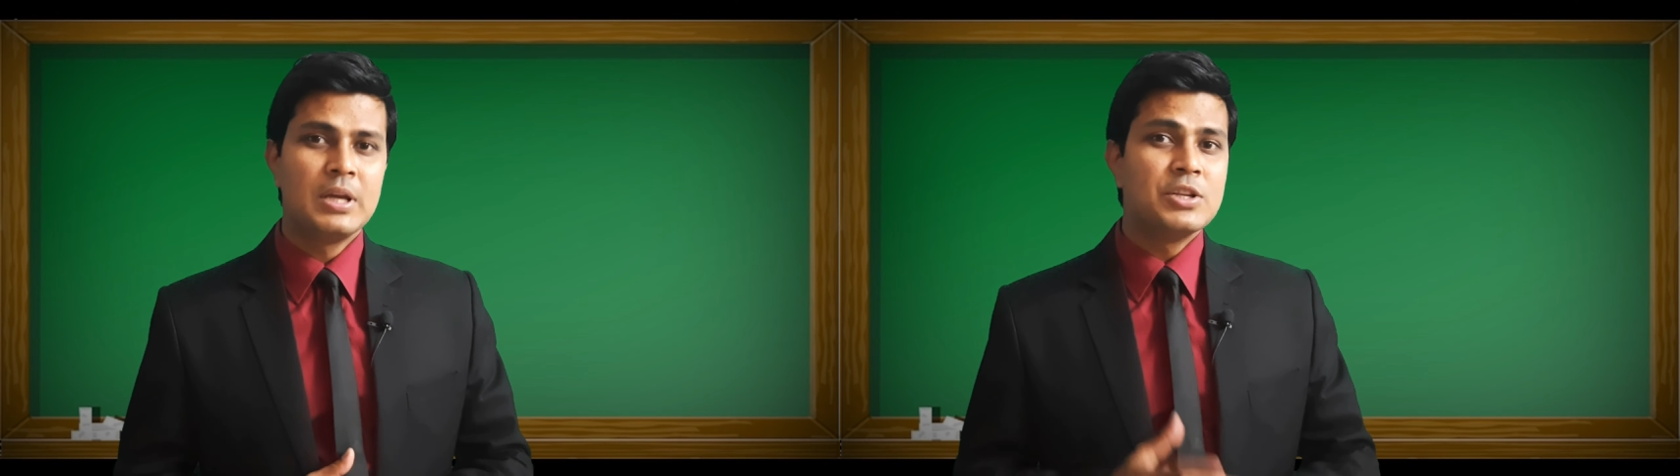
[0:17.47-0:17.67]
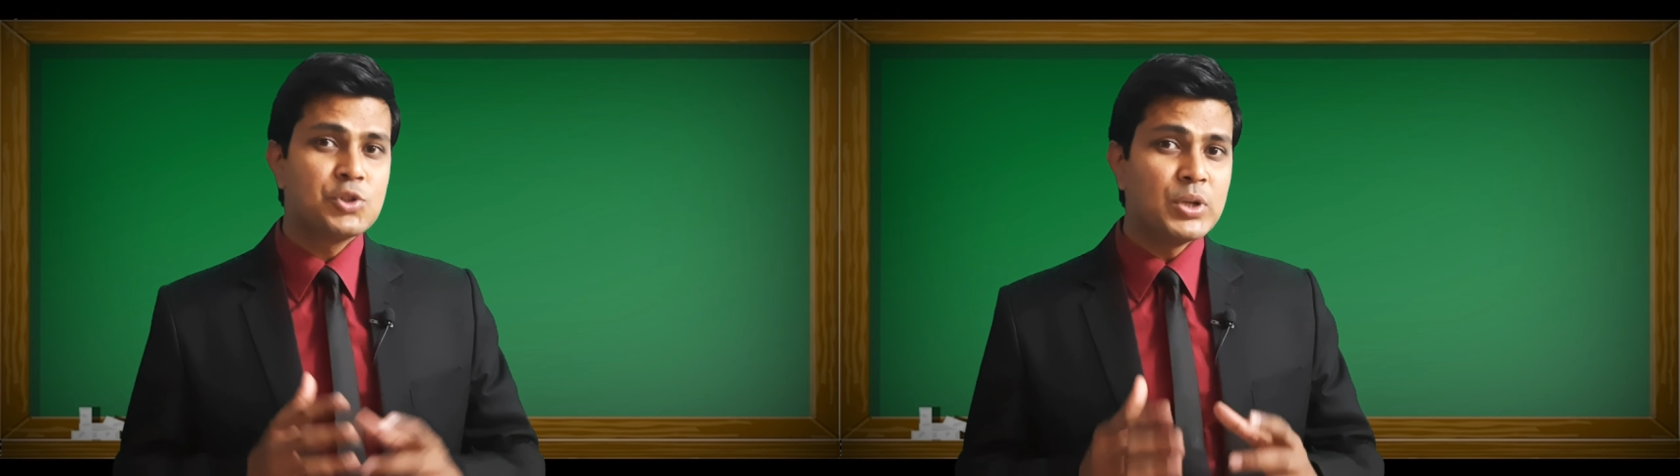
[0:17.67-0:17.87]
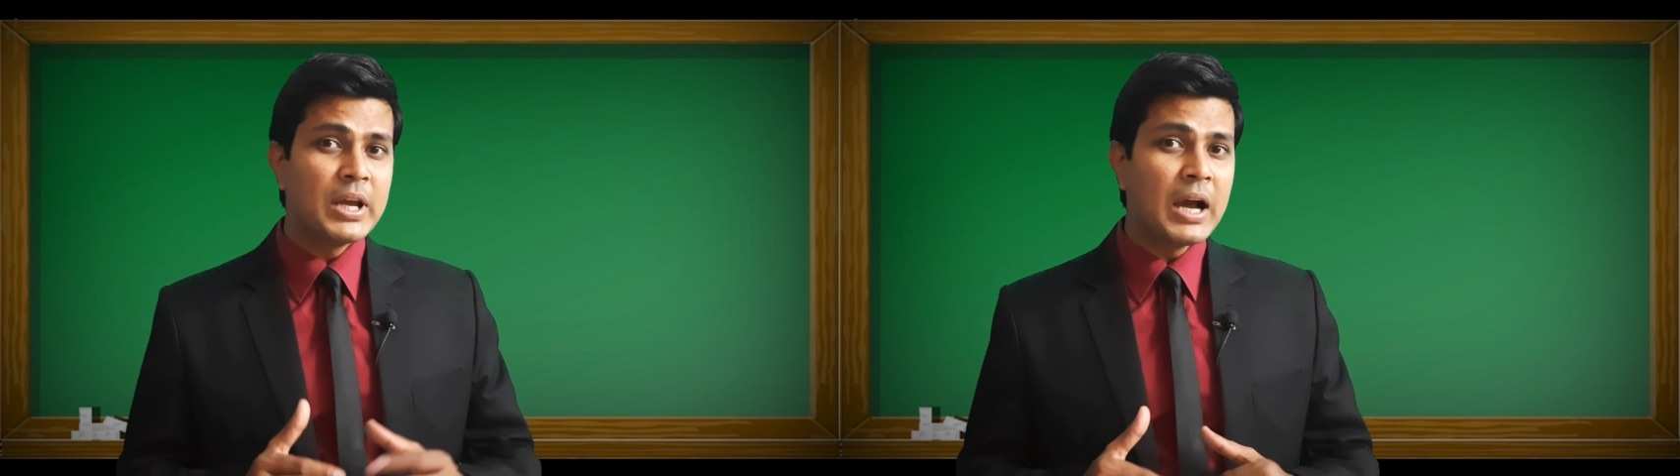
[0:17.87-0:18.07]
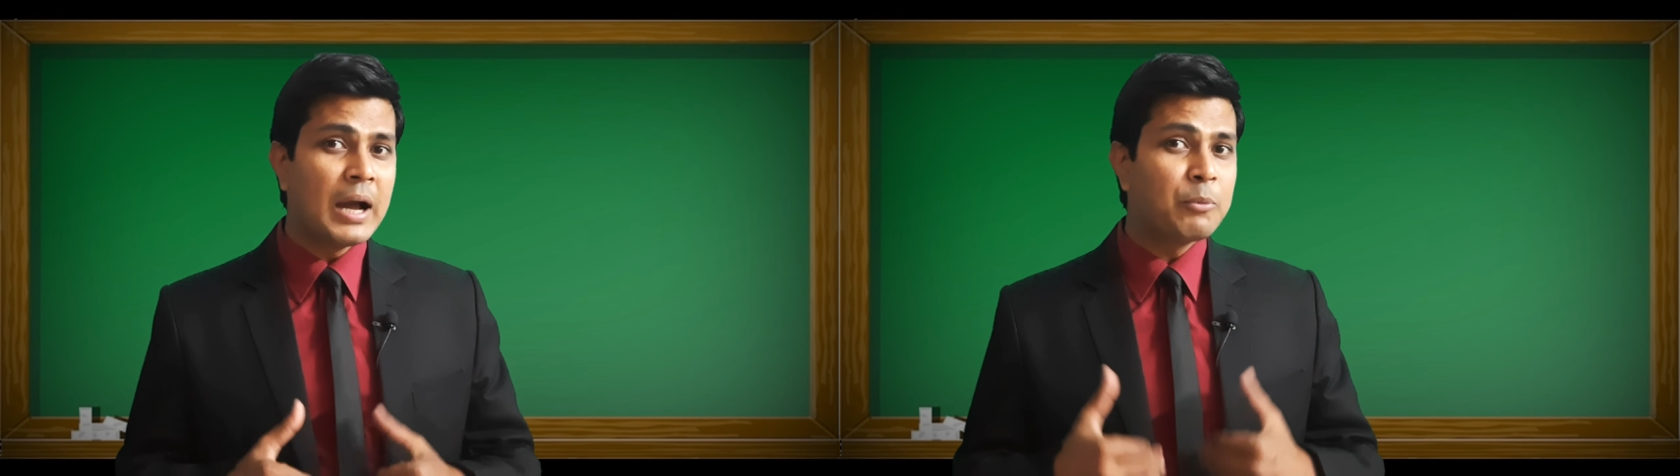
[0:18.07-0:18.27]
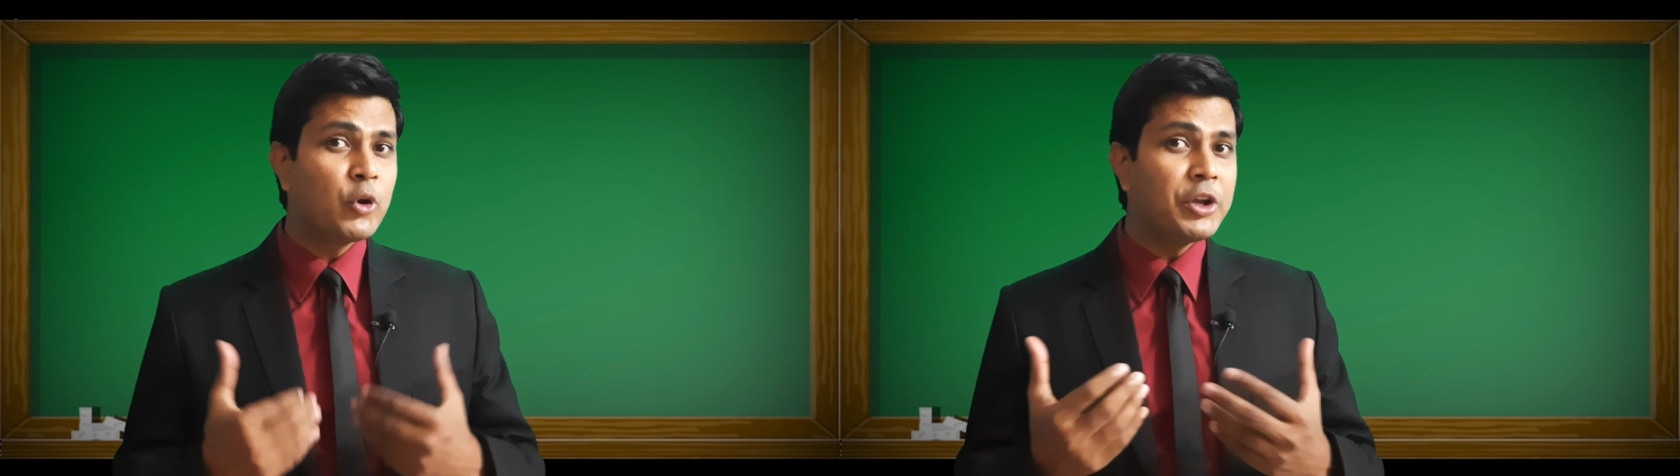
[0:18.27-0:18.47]
Today I
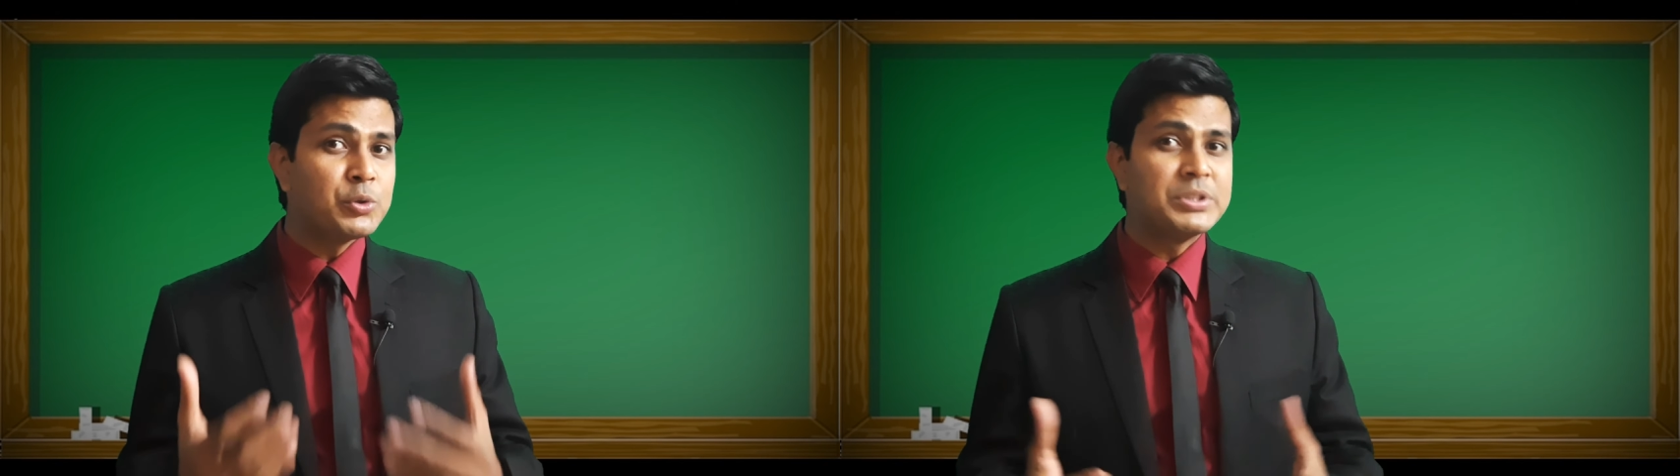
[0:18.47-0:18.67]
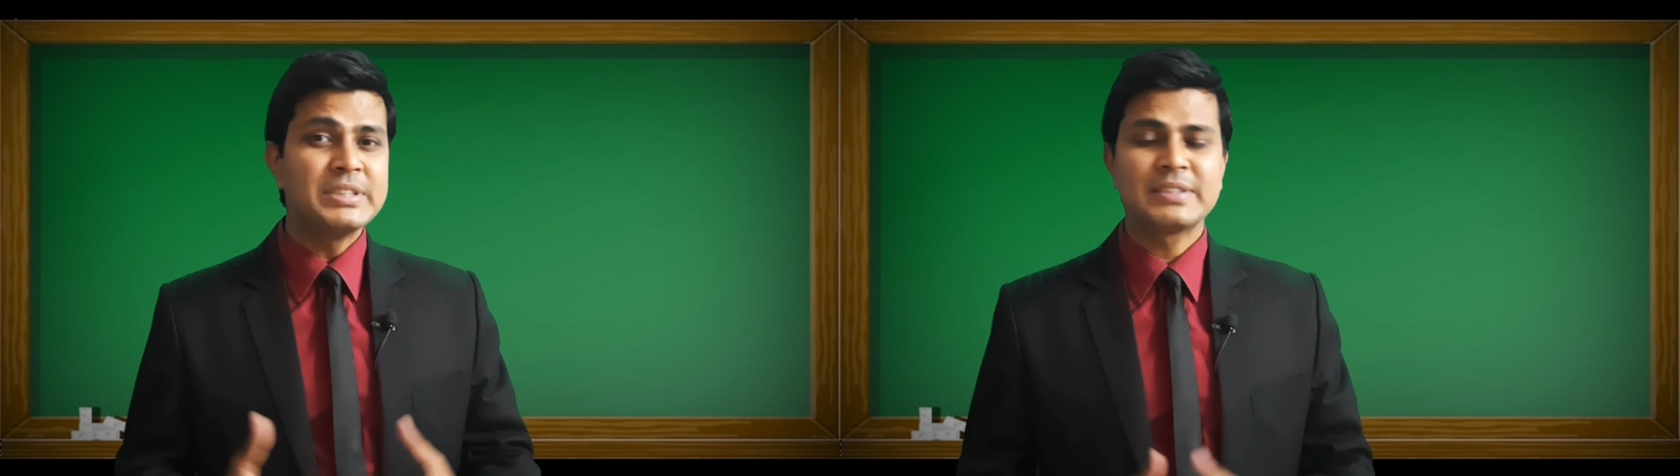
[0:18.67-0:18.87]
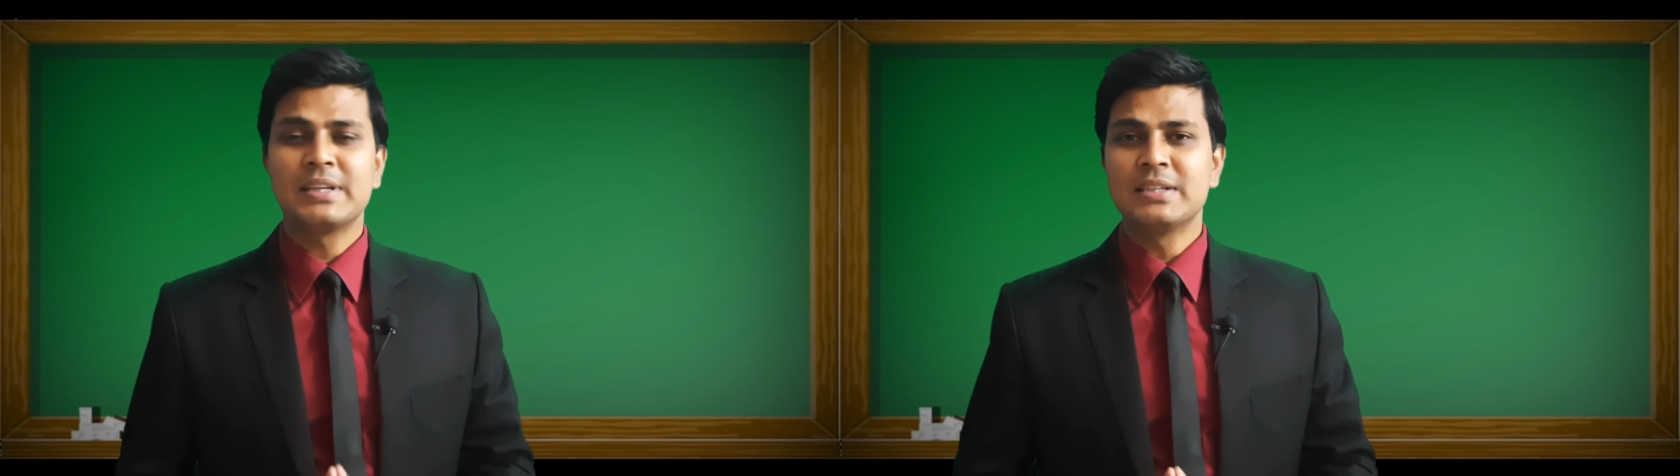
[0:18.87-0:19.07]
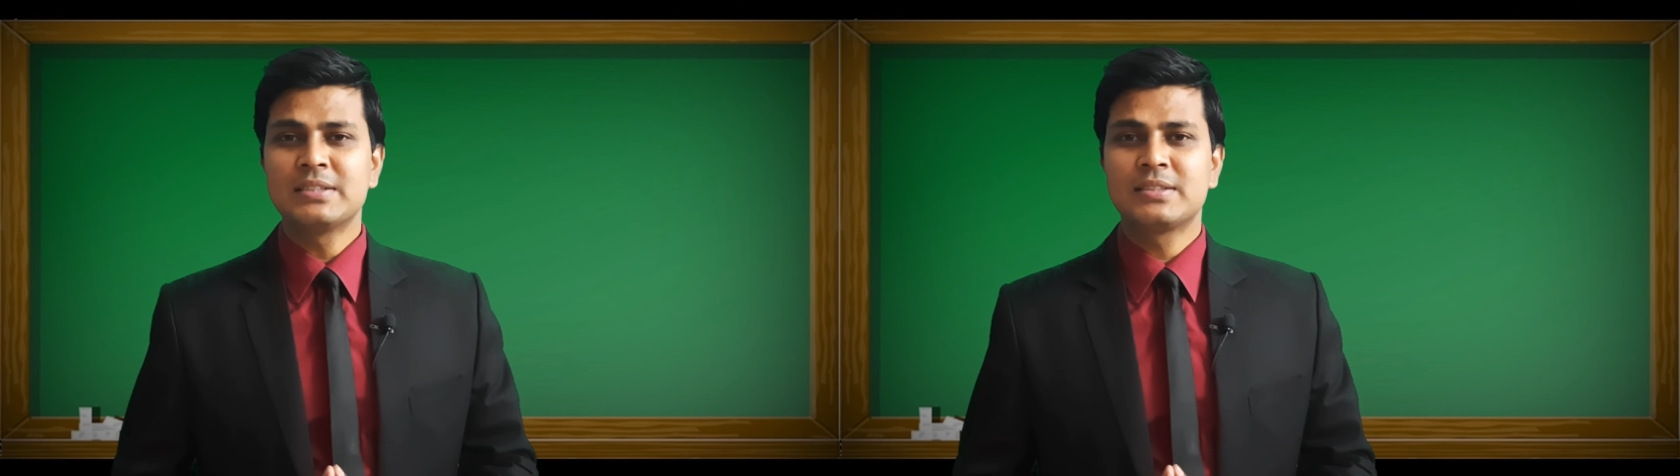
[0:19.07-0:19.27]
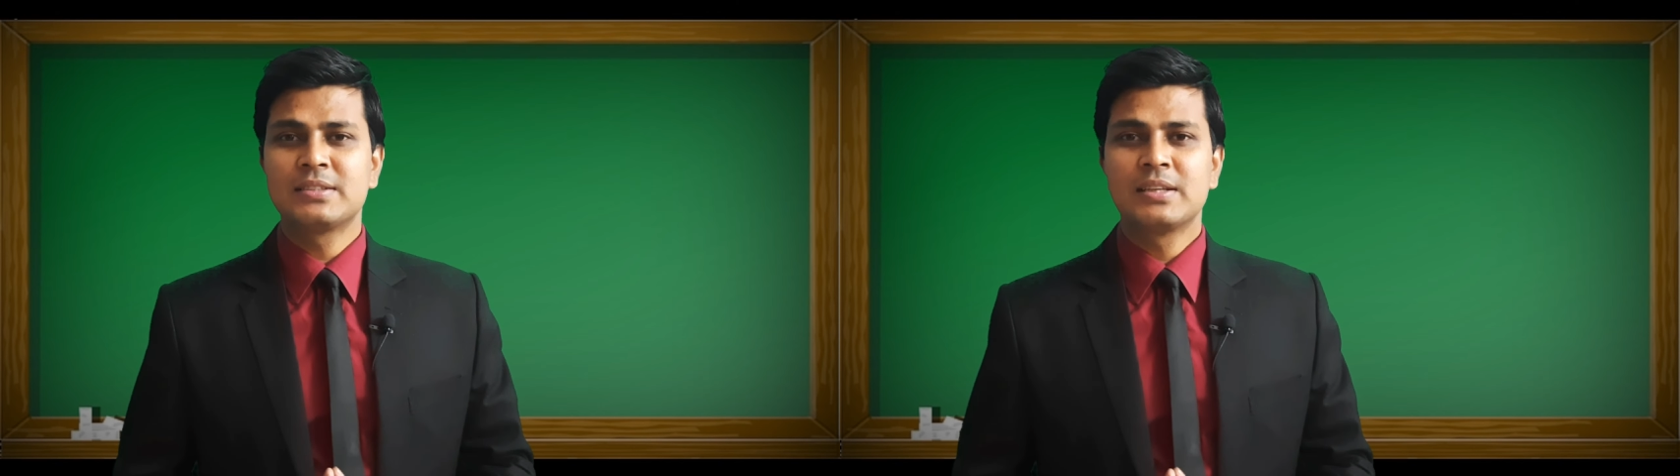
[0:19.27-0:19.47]
am going to
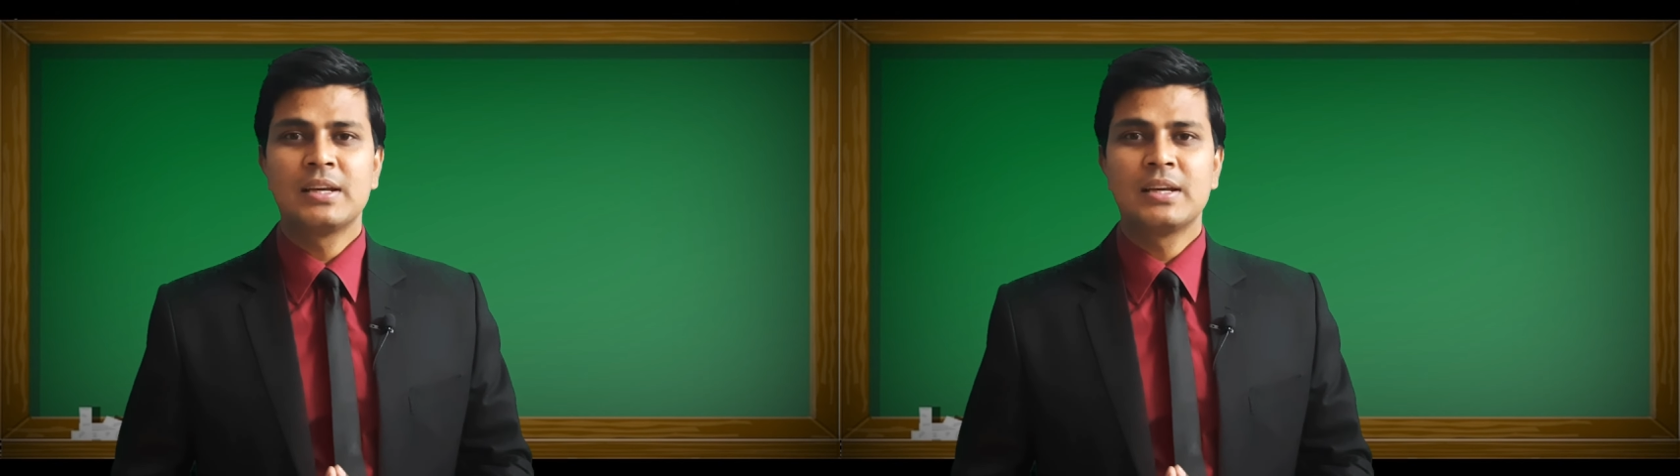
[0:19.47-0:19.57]
discuss